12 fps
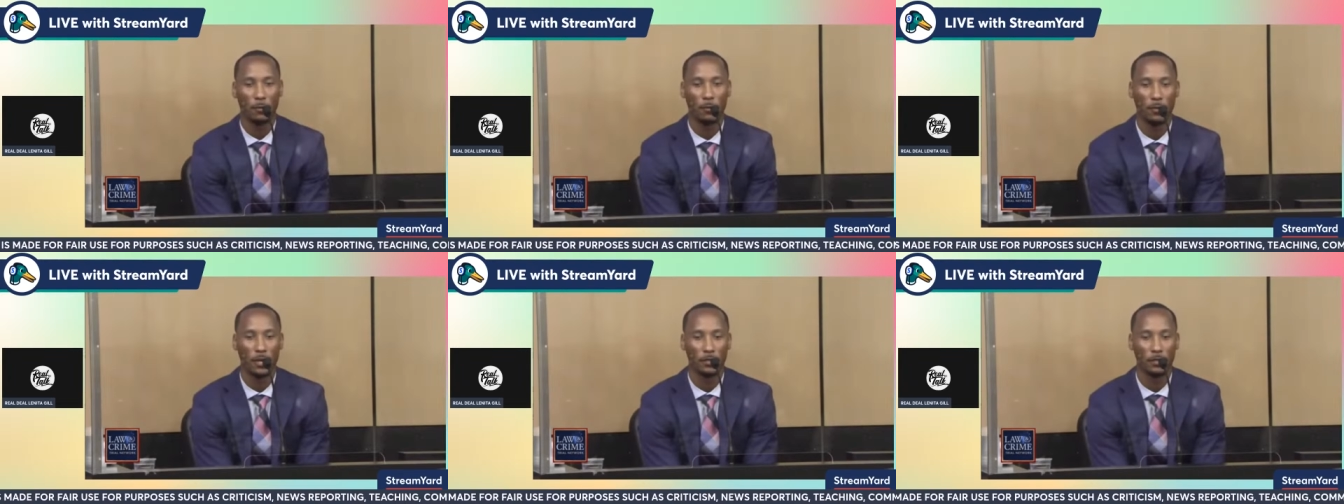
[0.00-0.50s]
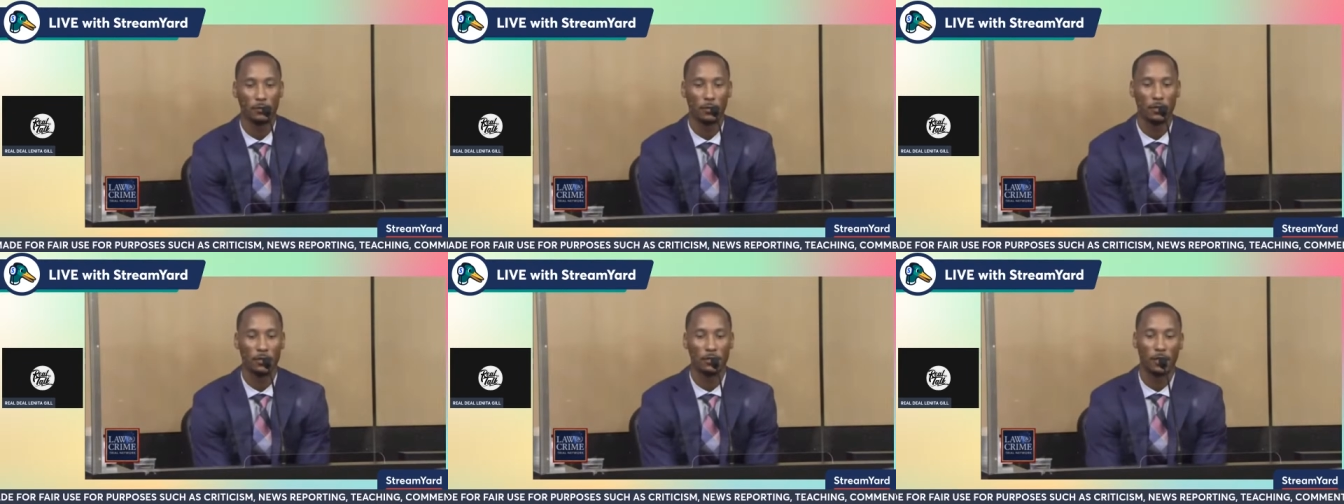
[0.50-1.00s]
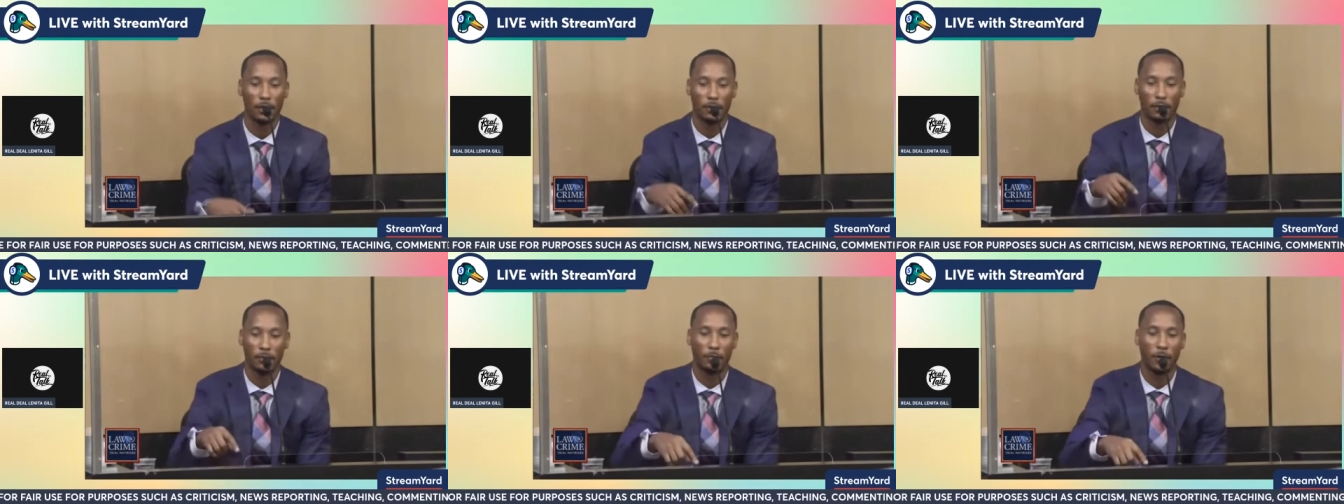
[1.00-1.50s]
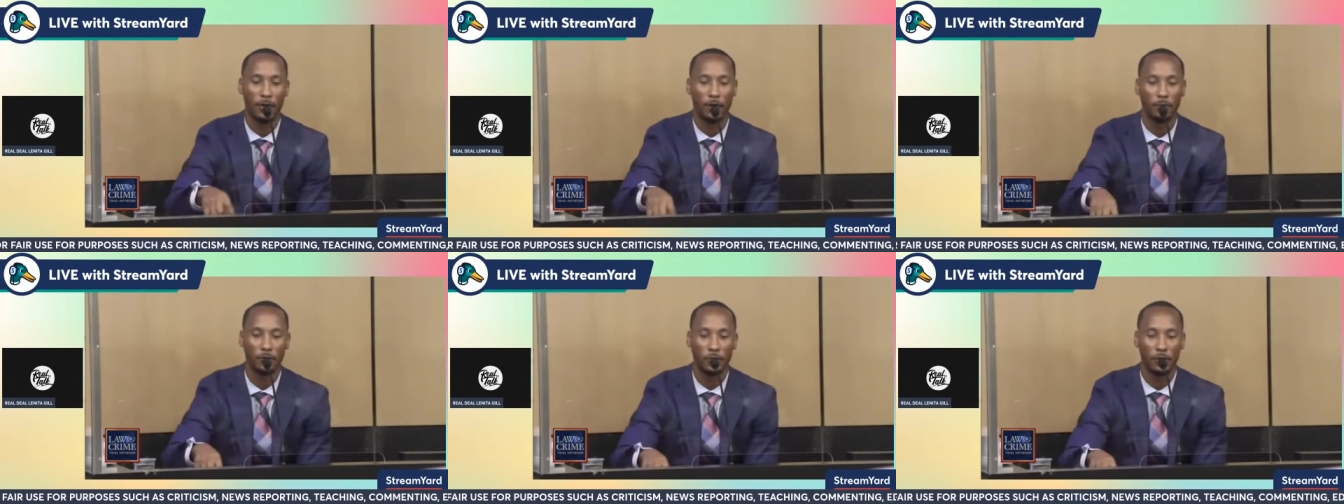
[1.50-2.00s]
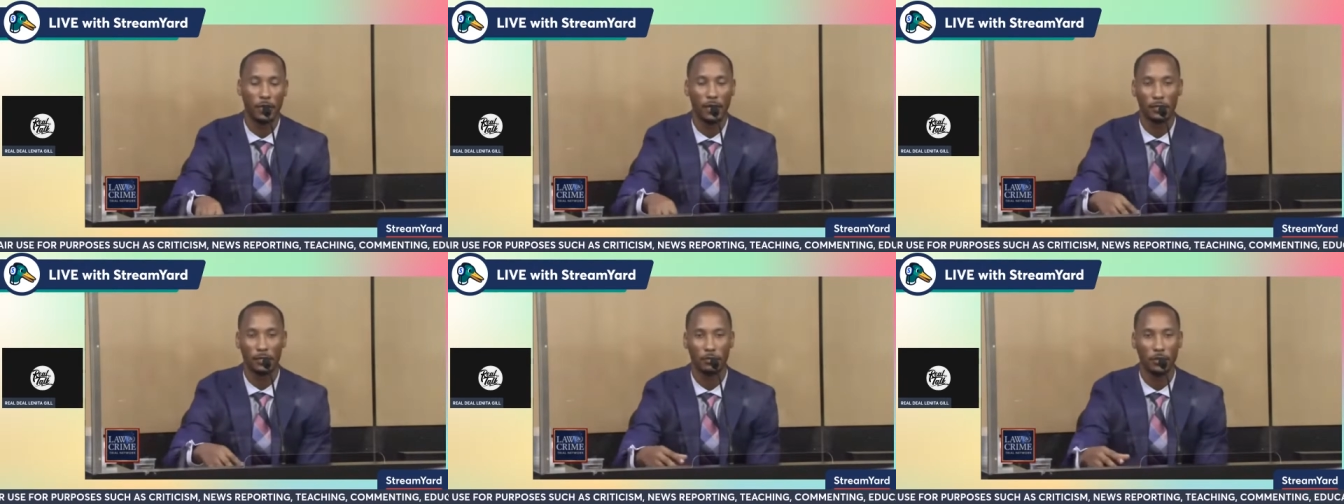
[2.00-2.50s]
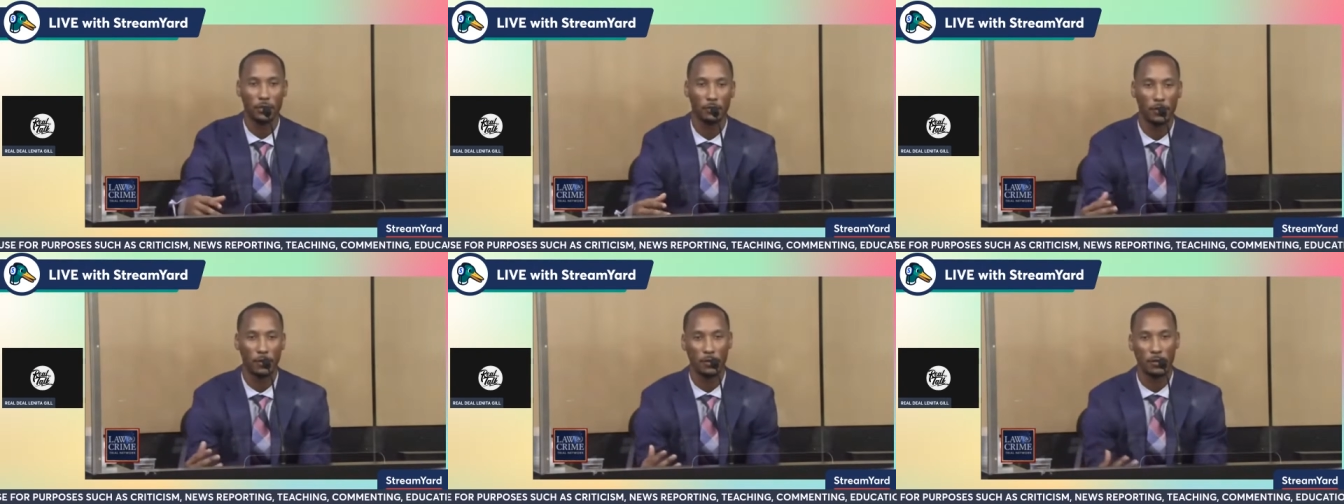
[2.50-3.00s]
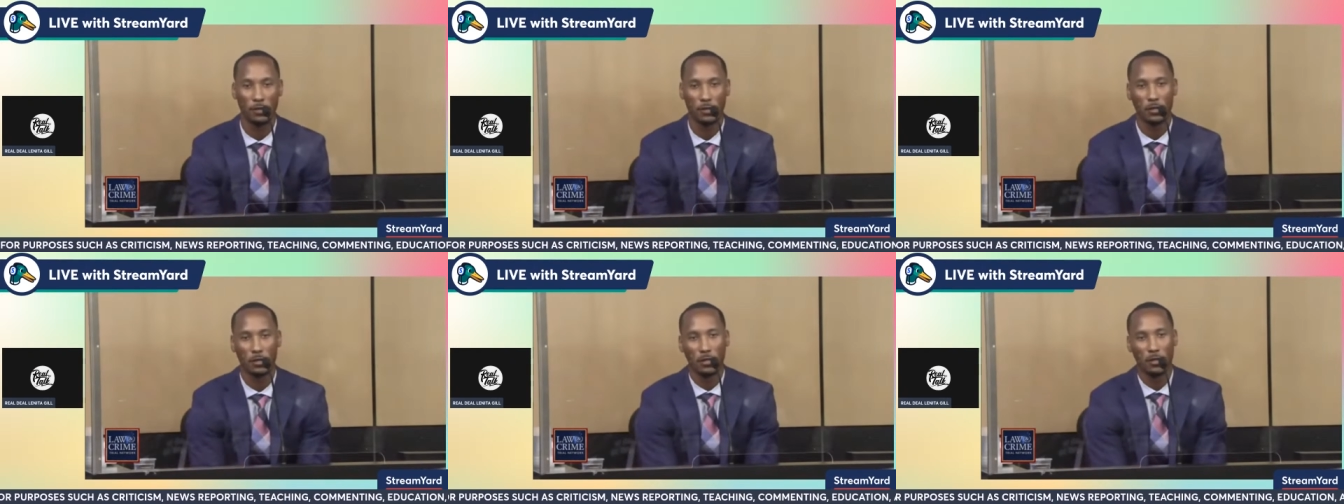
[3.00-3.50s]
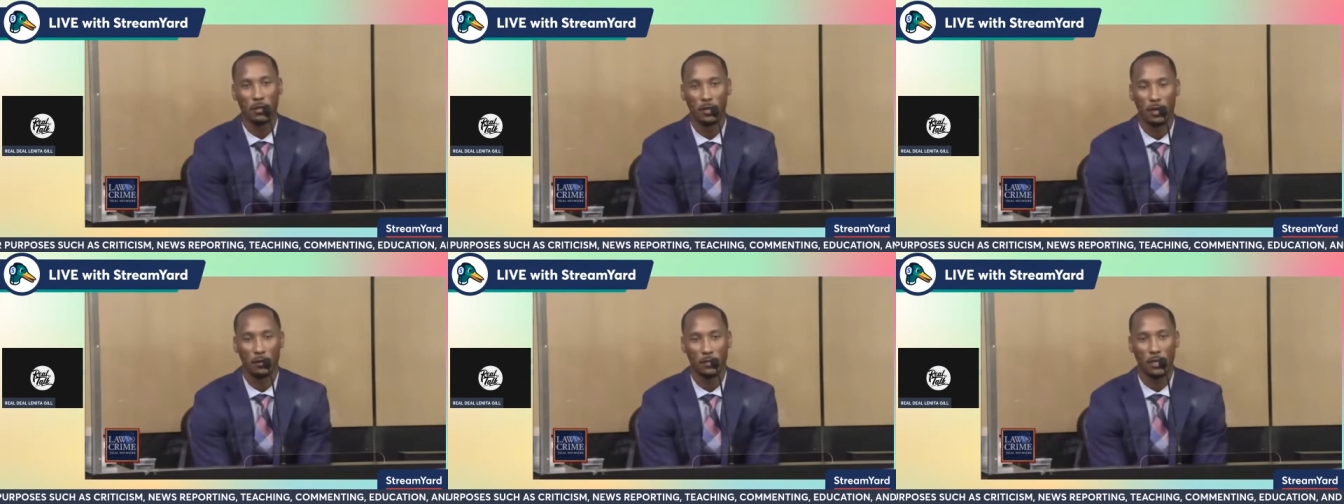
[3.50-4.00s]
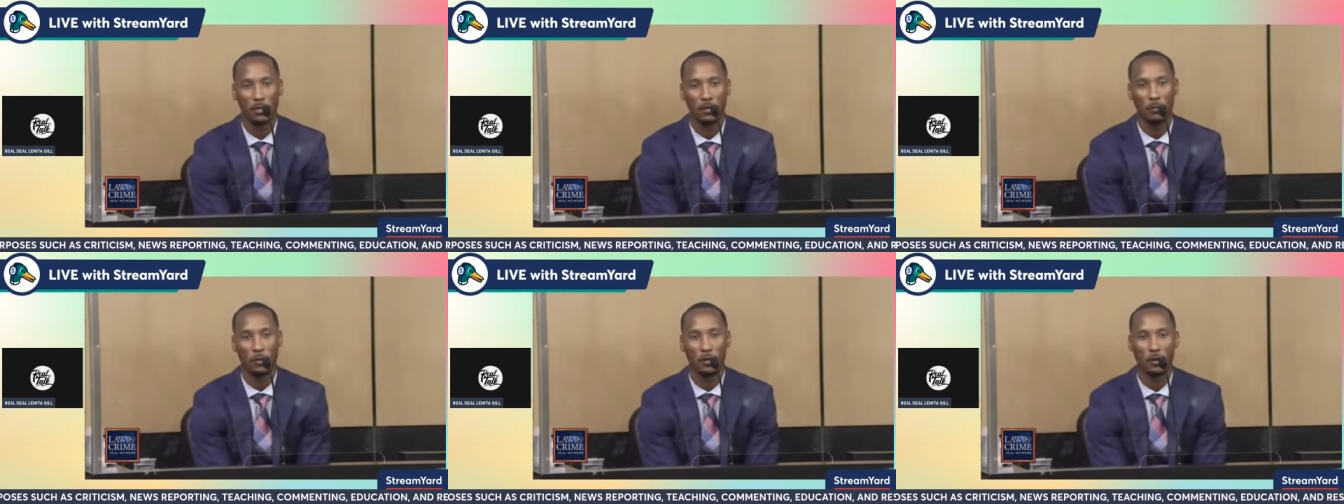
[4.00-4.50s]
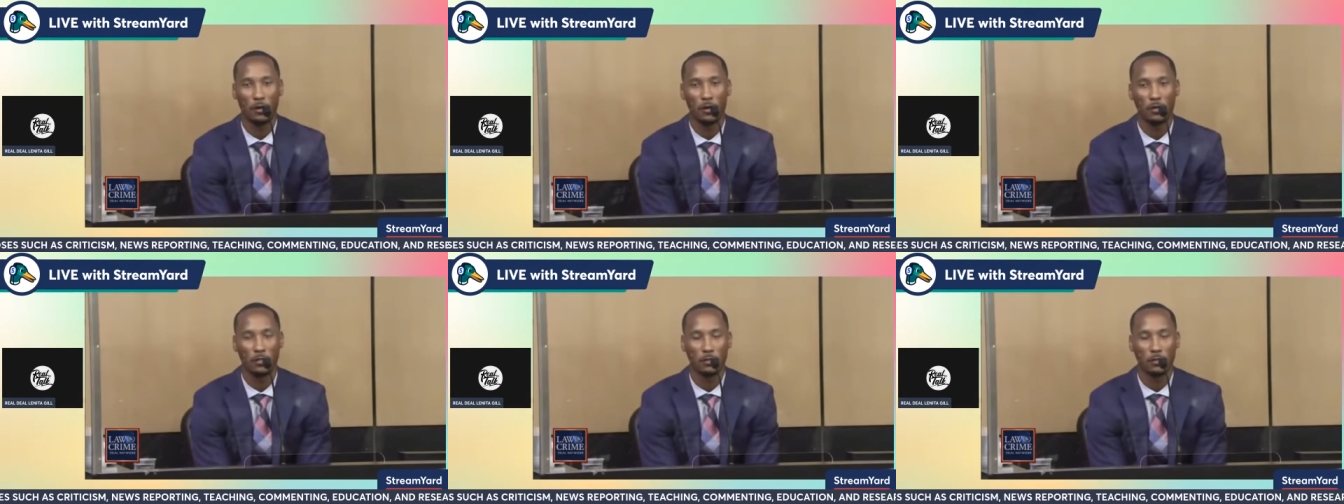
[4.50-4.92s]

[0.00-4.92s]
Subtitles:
went back to where these like the palm tree, it has bricks around it. And I was like near my car. So